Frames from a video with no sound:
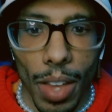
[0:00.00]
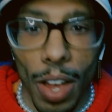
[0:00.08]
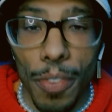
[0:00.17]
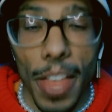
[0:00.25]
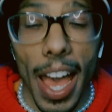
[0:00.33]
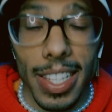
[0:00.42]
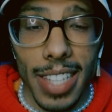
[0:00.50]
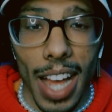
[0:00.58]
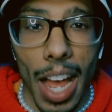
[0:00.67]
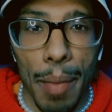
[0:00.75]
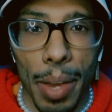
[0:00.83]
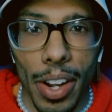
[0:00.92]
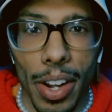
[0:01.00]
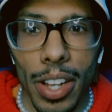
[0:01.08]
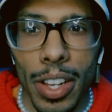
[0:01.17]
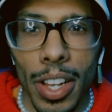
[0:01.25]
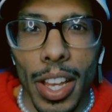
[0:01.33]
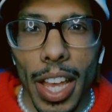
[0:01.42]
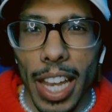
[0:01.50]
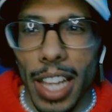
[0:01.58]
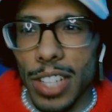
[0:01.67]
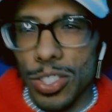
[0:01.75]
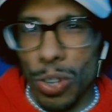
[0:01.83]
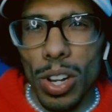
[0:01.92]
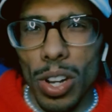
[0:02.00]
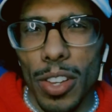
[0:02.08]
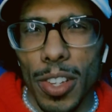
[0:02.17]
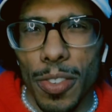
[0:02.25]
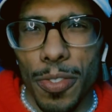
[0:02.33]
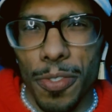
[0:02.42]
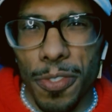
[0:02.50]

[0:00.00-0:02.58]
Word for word: of that time era. And it sort of